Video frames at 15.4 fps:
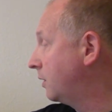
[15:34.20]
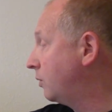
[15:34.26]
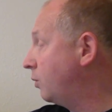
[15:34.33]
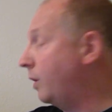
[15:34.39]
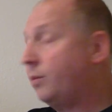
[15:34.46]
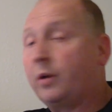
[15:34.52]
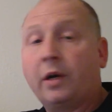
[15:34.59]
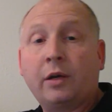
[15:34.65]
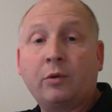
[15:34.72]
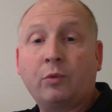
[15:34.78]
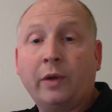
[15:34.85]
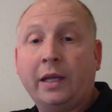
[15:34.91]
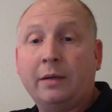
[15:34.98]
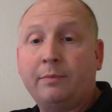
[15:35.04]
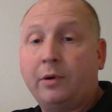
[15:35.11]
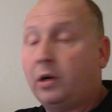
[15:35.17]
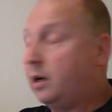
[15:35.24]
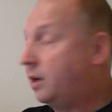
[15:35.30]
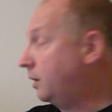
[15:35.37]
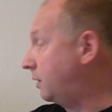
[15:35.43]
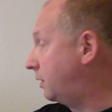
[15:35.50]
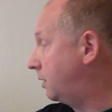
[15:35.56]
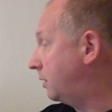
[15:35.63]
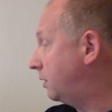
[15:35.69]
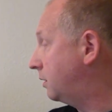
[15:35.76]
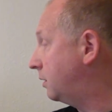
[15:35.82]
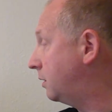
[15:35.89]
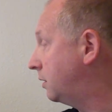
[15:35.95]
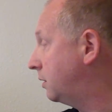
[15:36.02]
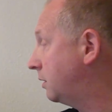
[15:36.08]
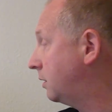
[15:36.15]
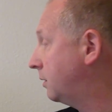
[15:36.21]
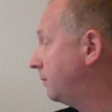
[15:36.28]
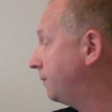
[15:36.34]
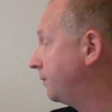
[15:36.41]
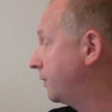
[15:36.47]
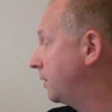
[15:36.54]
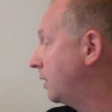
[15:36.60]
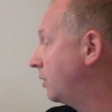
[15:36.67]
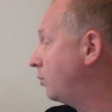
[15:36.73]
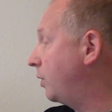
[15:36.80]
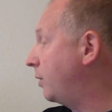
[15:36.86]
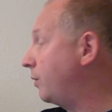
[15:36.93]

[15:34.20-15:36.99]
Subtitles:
we were going to read a book, we